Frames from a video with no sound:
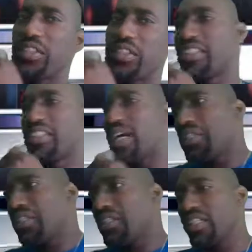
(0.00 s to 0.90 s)
topic,
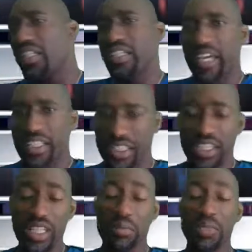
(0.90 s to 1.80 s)
actually
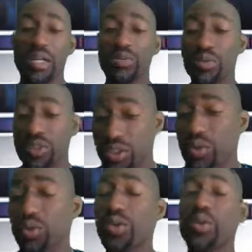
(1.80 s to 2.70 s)
keeping up with what's
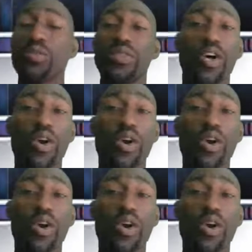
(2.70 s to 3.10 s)
going on with the whole